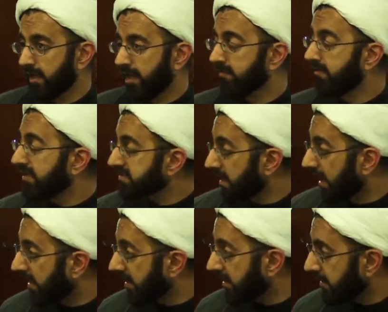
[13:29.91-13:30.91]
Allah
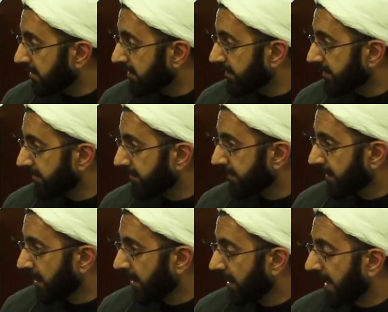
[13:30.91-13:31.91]
Ta'ala
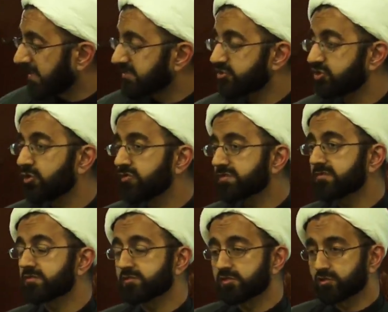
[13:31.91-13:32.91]
has
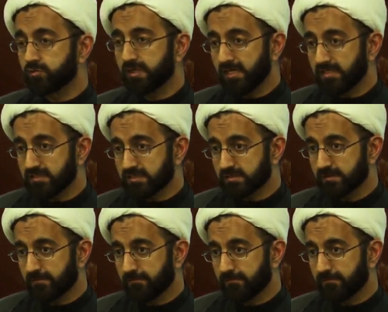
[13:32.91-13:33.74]
chosen to create